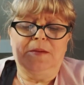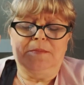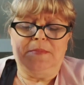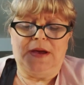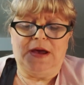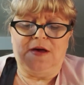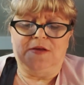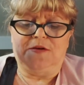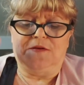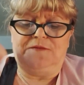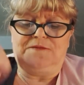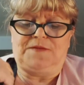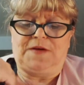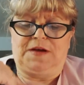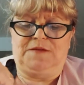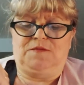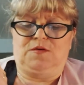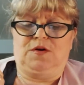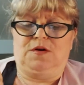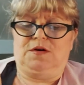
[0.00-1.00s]
other
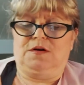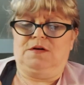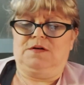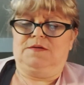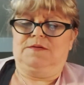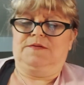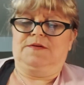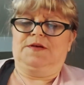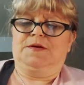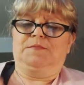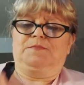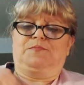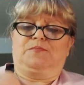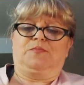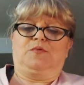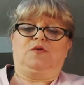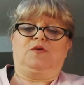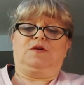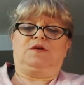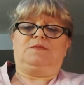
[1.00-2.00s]
favorite
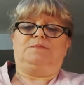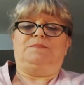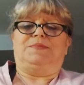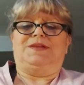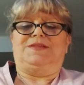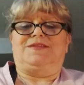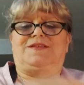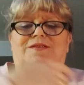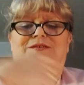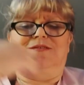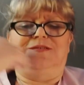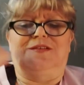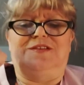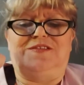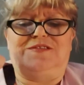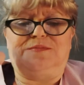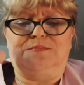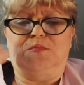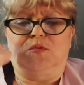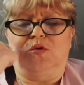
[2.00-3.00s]
book, but
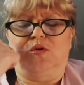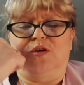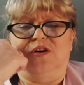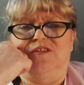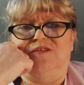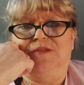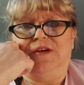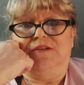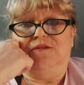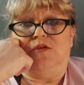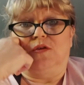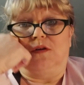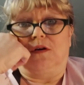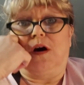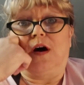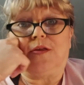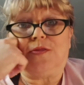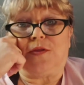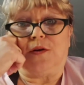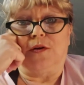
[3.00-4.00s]
it's more a favorite
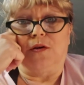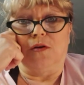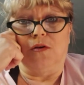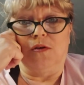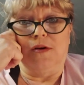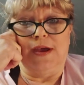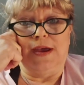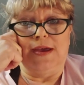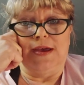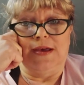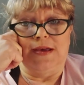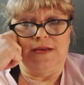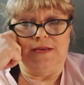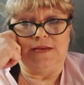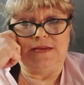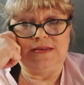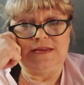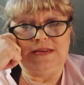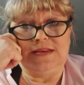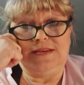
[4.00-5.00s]
author,
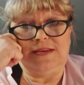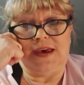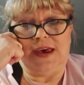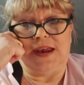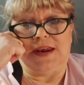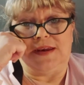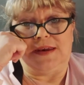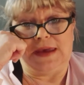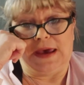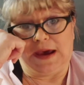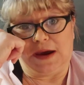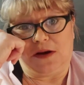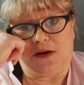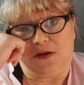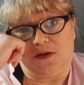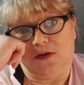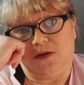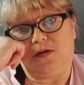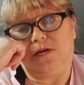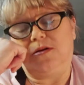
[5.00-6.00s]
is Ted Dekker.